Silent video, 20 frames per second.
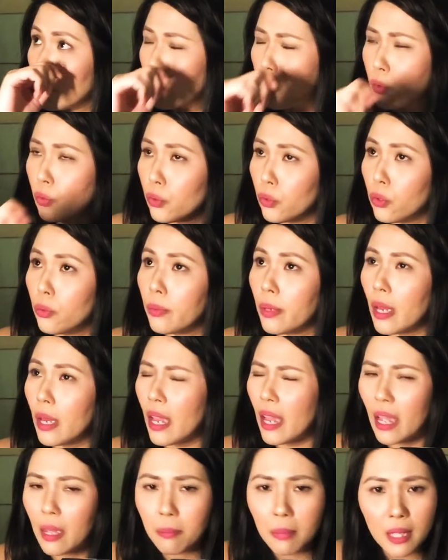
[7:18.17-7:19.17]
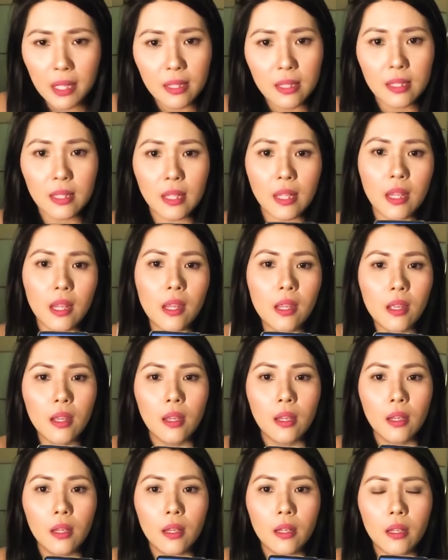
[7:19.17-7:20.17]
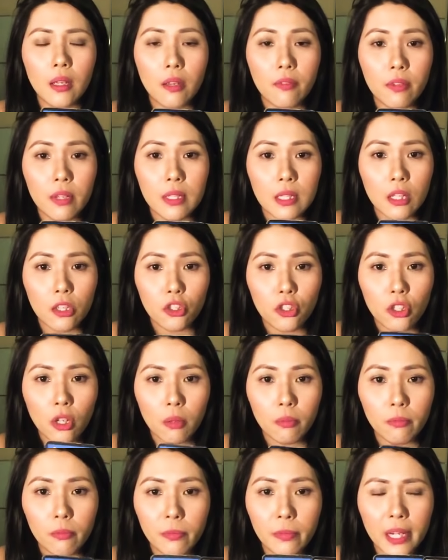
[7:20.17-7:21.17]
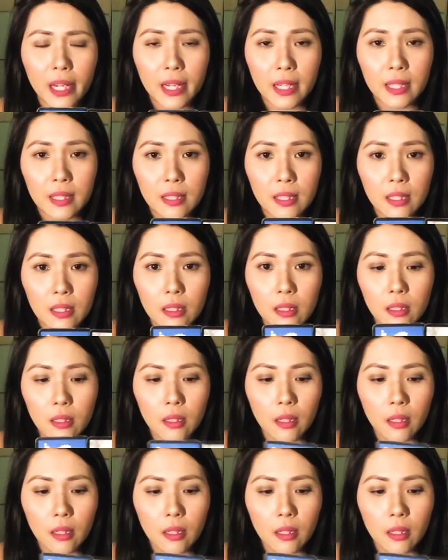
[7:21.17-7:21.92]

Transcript: group, MNC, if it's a job related